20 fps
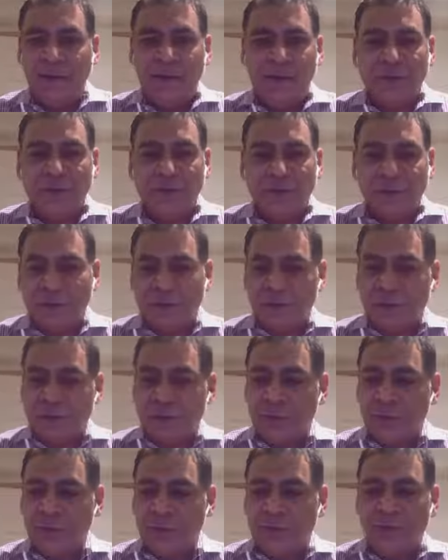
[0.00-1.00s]
good
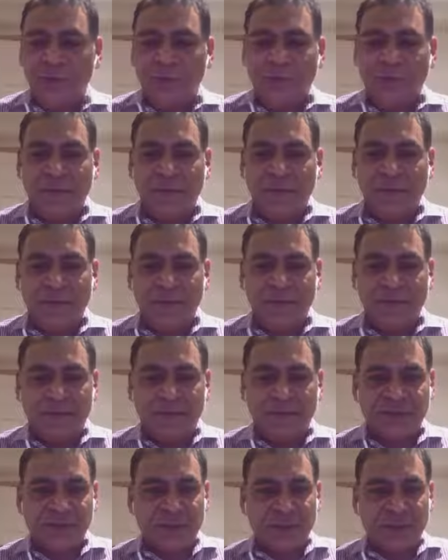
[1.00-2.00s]
core of
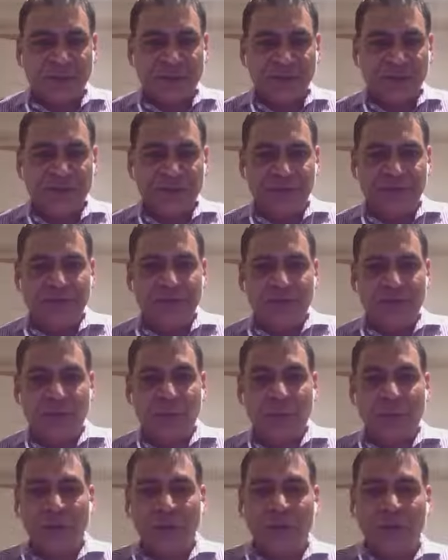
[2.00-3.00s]
specialists that you
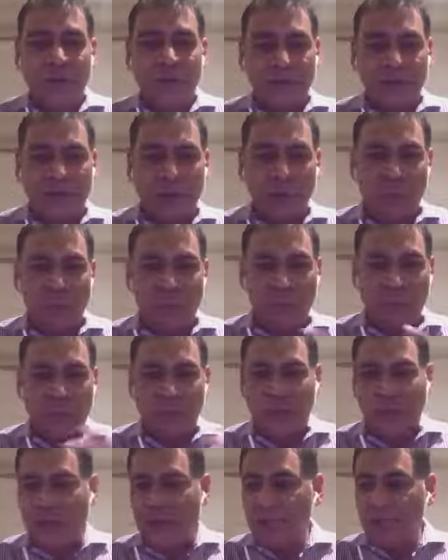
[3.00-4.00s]
work with that work
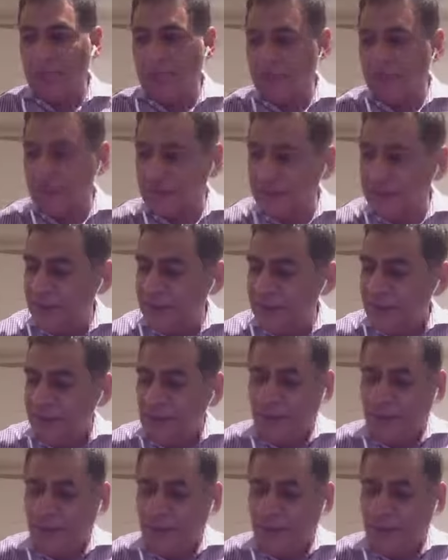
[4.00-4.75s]
collaboratively,